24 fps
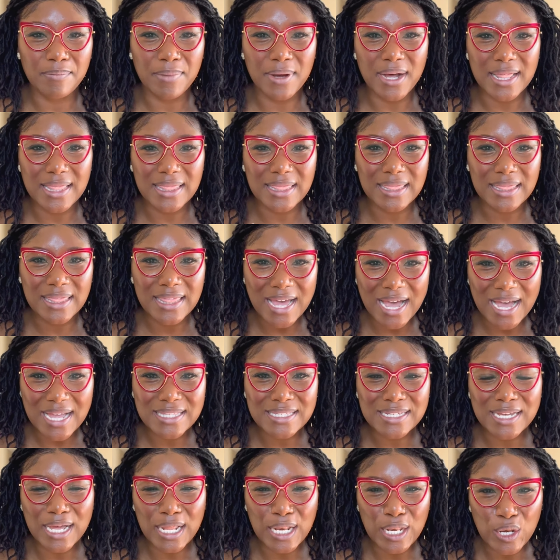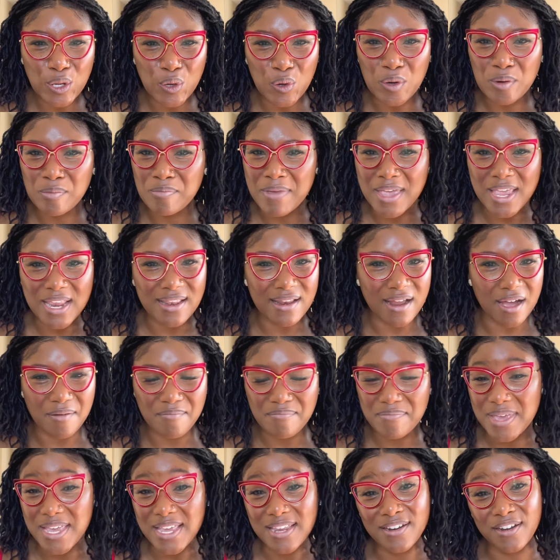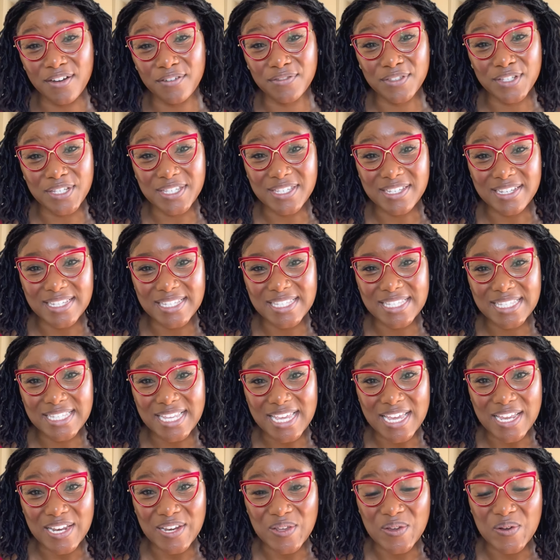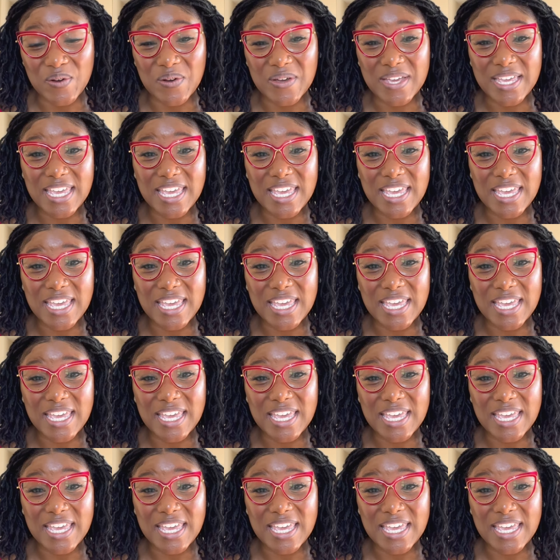but that alone may not be enough to sustain you.